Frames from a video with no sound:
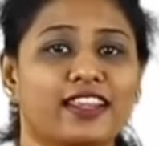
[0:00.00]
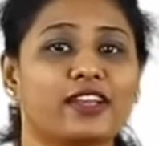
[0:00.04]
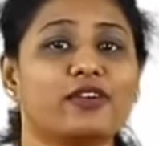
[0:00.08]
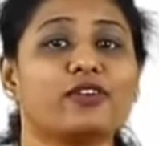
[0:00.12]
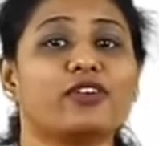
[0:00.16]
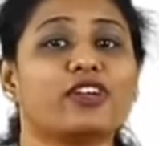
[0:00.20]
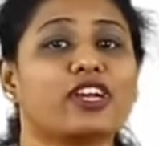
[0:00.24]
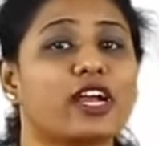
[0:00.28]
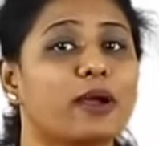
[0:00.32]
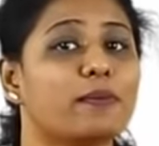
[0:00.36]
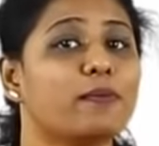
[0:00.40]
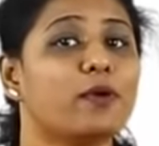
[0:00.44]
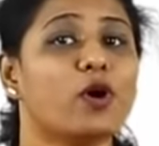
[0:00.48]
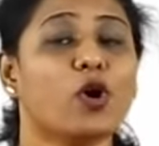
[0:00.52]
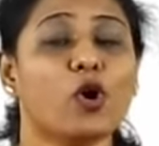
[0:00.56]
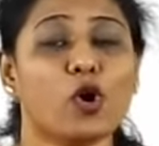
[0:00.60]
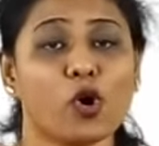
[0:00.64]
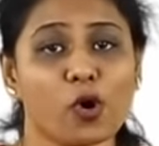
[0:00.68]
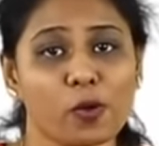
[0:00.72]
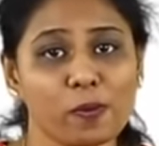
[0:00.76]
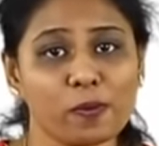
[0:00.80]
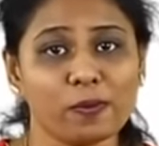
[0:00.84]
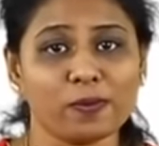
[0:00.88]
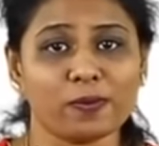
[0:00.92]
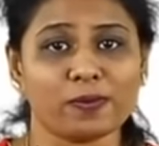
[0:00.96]
They're going to come
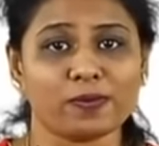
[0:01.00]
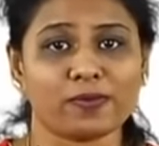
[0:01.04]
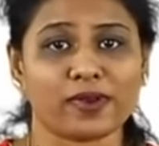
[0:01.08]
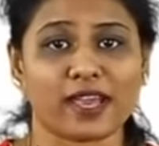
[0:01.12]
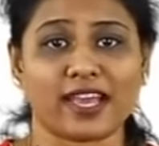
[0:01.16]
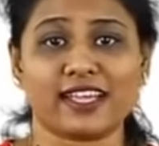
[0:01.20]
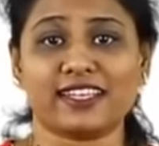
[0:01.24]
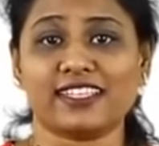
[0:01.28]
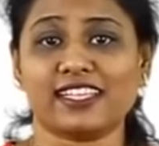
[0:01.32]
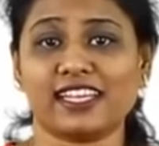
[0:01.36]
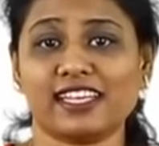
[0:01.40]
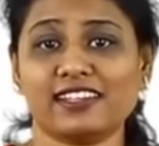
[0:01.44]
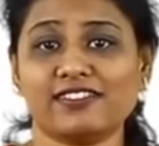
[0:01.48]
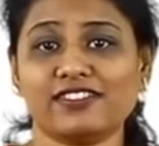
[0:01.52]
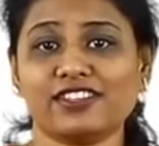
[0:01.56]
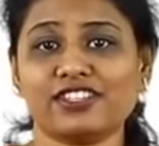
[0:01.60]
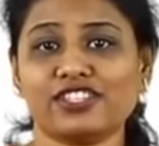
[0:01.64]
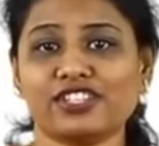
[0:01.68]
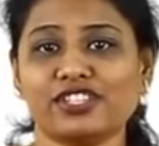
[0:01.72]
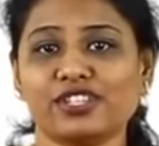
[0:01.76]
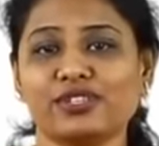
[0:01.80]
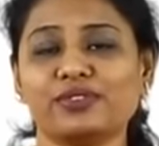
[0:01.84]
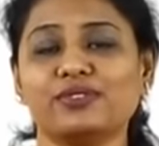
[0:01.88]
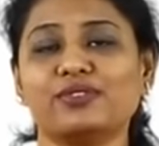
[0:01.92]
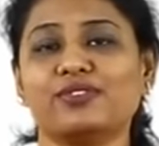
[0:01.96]
home and deliver
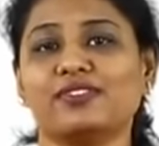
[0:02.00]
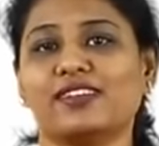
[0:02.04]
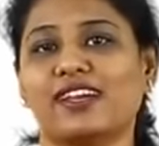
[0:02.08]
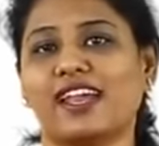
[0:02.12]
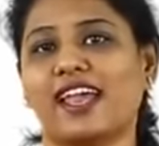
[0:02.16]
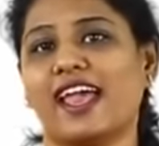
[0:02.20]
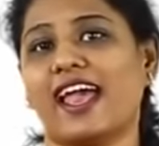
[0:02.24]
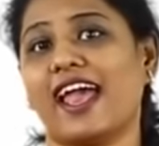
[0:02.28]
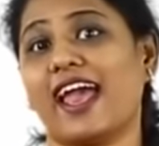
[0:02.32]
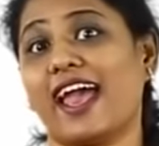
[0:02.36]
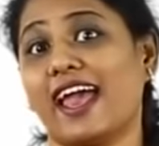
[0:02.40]
it to you.